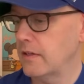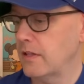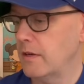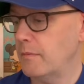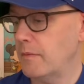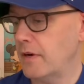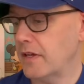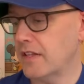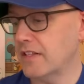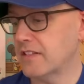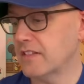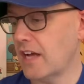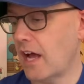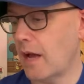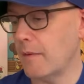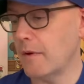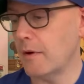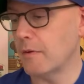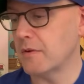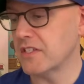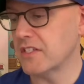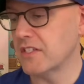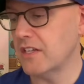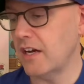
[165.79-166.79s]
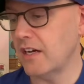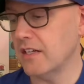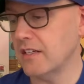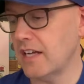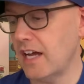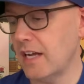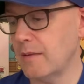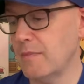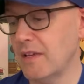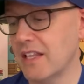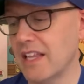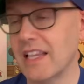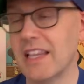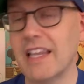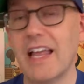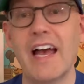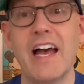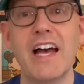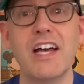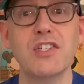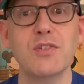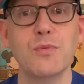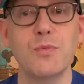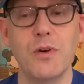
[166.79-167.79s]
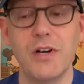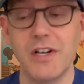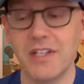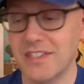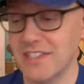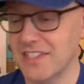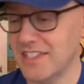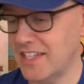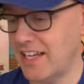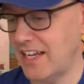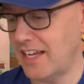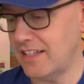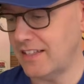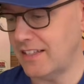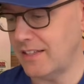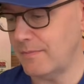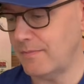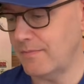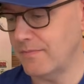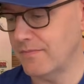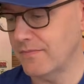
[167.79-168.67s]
By the time I was done, I'd be the last one standing.